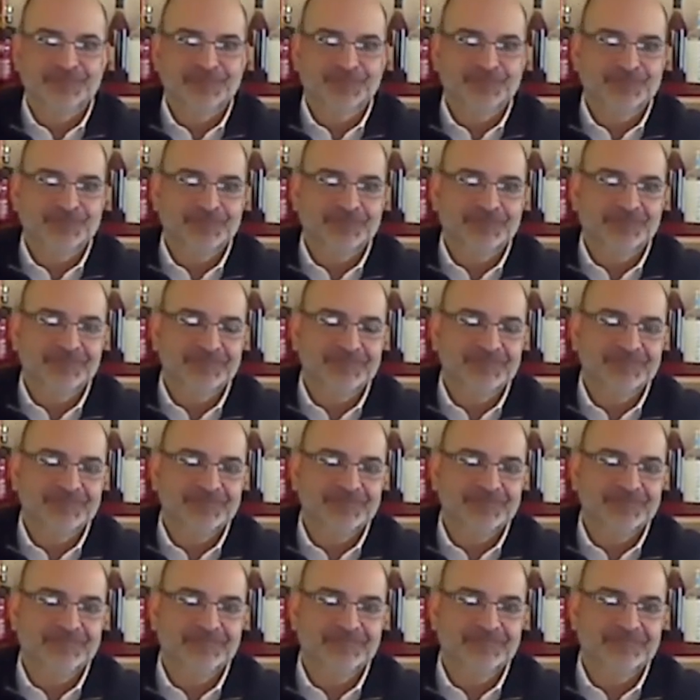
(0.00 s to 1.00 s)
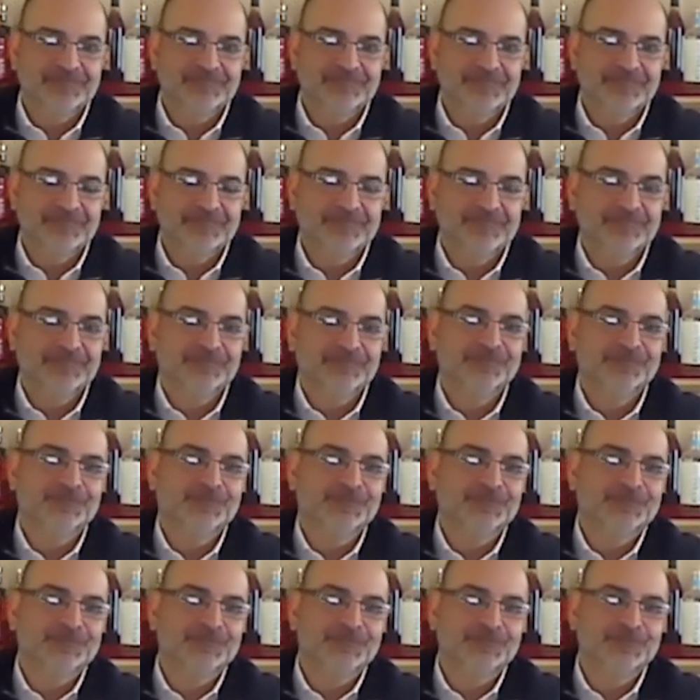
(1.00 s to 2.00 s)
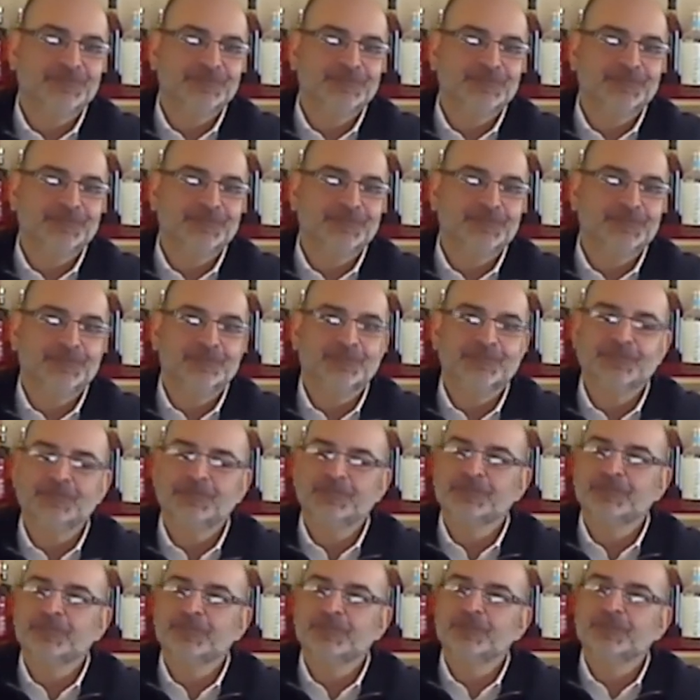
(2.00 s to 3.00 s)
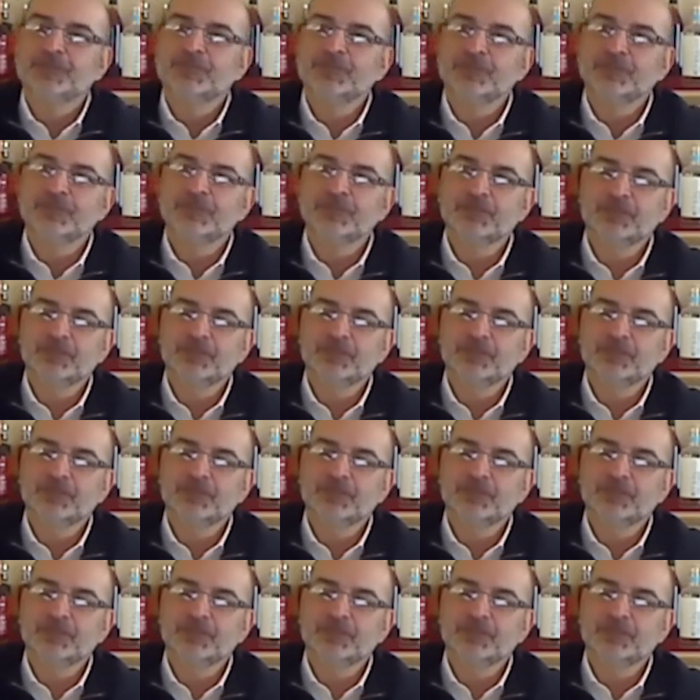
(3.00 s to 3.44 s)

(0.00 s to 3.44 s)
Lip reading: (not speaking)